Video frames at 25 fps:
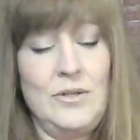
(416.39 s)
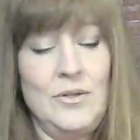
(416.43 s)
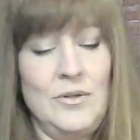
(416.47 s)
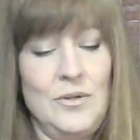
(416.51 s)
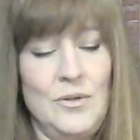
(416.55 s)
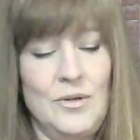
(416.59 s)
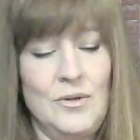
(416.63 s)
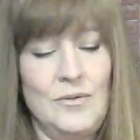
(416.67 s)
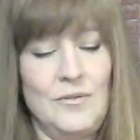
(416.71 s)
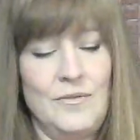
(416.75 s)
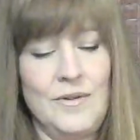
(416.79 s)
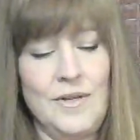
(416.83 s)

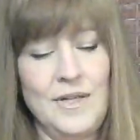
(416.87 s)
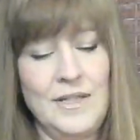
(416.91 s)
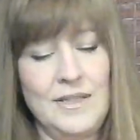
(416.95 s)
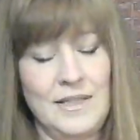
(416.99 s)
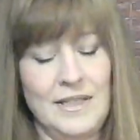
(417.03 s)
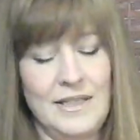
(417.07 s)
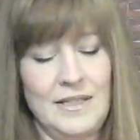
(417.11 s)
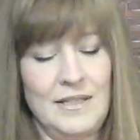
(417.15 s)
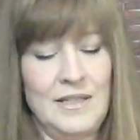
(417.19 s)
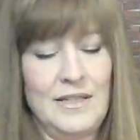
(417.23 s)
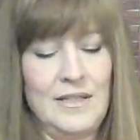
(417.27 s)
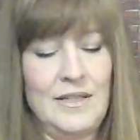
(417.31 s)
Oh,
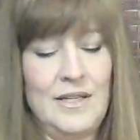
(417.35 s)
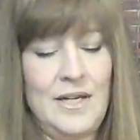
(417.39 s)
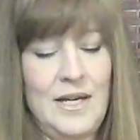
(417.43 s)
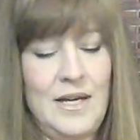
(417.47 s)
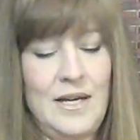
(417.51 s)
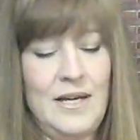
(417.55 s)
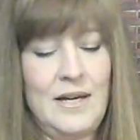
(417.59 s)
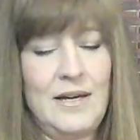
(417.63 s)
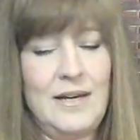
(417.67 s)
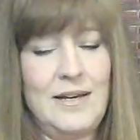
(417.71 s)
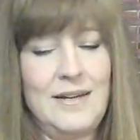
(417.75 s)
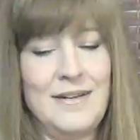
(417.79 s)
finally.
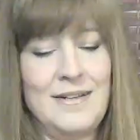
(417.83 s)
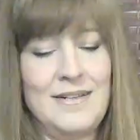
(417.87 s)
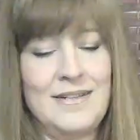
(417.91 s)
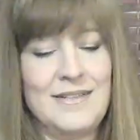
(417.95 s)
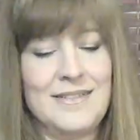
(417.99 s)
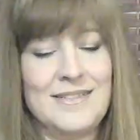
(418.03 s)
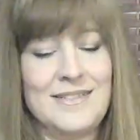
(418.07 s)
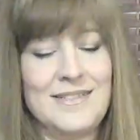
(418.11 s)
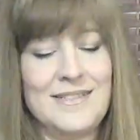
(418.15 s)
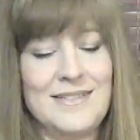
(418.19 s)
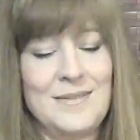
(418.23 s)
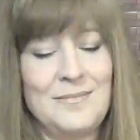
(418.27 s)

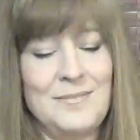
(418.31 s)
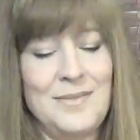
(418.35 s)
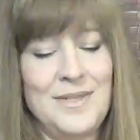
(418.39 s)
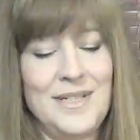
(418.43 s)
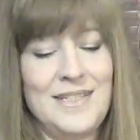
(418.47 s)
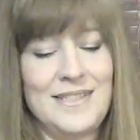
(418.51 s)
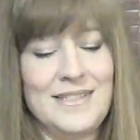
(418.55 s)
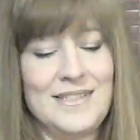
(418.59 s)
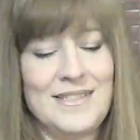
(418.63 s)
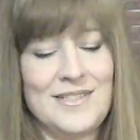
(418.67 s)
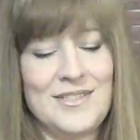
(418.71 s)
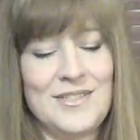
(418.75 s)
Ah,
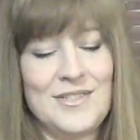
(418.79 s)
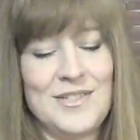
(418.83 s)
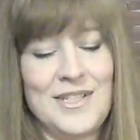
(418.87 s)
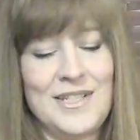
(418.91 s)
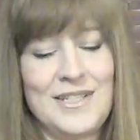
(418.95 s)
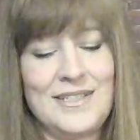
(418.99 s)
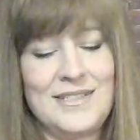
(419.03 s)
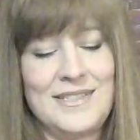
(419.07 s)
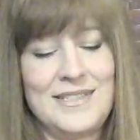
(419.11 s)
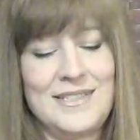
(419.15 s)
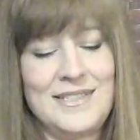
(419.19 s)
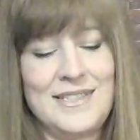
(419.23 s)
somebody's
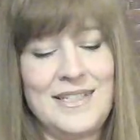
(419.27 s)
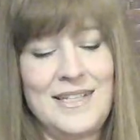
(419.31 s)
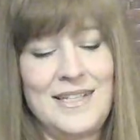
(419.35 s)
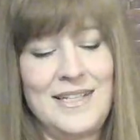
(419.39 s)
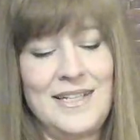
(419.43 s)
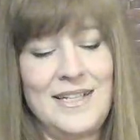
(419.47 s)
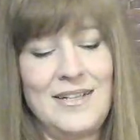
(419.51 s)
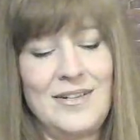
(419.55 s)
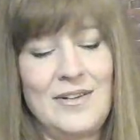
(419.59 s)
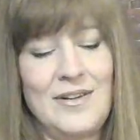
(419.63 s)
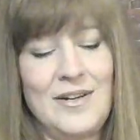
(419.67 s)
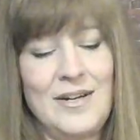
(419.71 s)

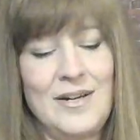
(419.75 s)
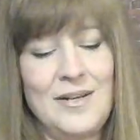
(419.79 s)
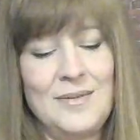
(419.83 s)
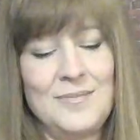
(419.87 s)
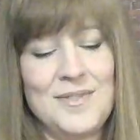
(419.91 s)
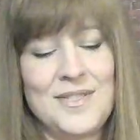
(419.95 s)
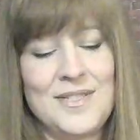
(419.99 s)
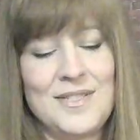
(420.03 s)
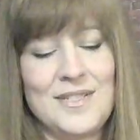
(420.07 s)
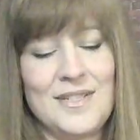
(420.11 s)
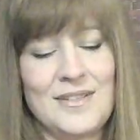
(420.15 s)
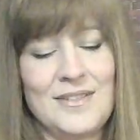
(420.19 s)
transcending
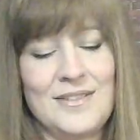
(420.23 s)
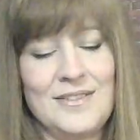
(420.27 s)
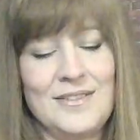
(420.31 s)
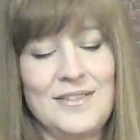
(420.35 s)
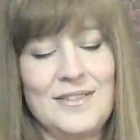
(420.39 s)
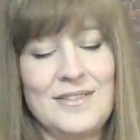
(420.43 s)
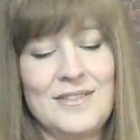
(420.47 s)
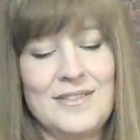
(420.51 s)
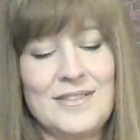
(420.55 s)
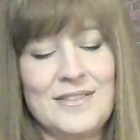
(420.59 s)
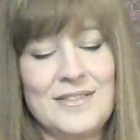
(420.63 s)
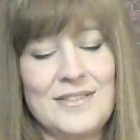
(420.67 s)

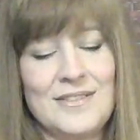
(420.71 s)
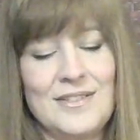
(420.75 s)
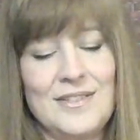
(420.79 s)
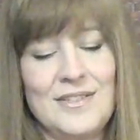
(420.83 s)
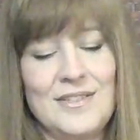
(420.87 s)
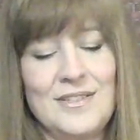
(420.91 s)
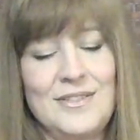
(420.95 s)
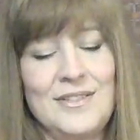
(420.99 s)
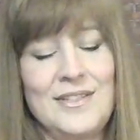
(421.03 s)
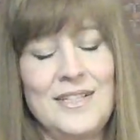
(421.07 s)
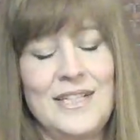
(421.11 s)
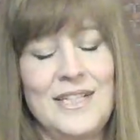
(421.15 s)
obstacles,
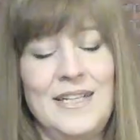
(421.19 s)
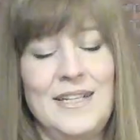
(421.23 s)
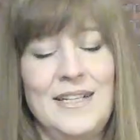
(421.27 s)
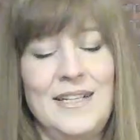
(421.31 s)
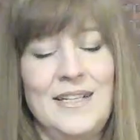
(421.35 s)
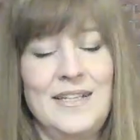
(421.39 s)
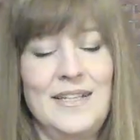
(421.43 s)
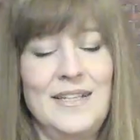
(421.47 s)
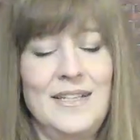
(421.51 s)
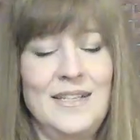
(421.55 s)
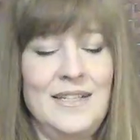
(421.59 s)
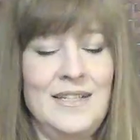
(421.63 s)

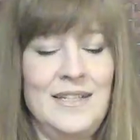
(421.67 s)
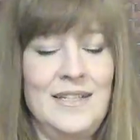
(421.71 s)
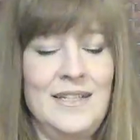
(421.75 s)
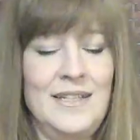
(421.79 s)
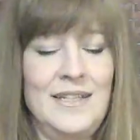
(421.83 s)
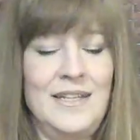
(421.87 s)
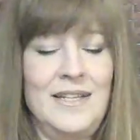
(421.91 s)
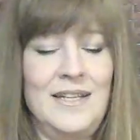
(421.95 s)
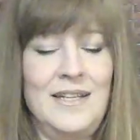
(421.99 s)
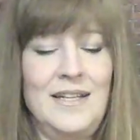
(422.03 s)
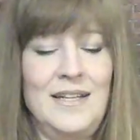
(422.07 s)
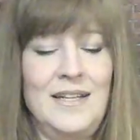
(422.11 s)
learning,
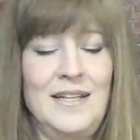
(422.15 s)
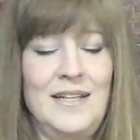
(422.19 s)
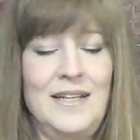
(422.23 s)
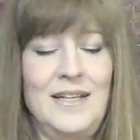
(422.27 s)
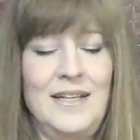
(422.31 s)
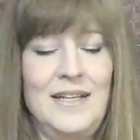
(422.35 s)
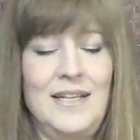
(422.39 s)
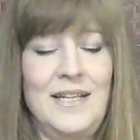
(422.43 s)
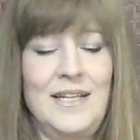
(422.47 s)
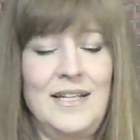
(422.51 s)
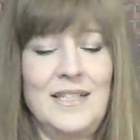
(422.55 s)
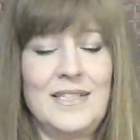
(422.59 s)

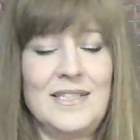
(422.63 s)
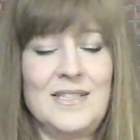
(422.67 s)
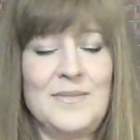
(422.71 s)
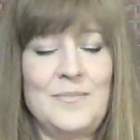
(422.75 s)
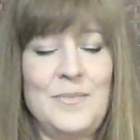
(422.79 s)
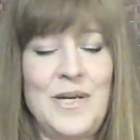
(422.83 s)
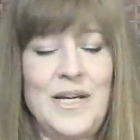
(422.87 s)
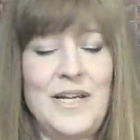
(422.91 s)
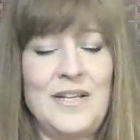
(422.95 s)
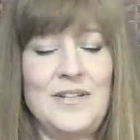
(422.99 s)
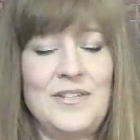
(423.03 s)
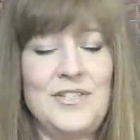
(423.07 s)

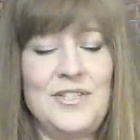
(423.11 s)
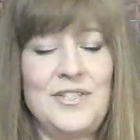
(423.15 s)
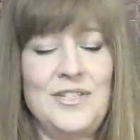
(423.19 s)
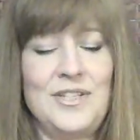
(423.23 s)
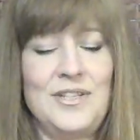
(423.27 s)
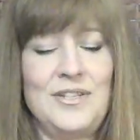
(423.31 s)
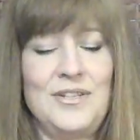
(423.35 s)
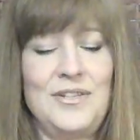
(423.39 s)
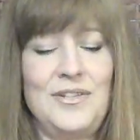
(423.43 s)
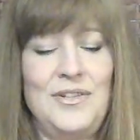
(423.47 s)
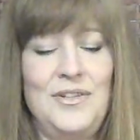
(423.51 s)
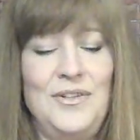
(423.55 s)

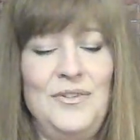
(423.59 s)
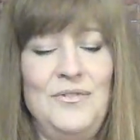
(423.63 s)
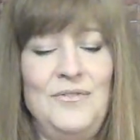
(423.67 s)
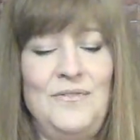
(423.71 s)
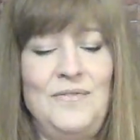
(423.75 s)
expansion, new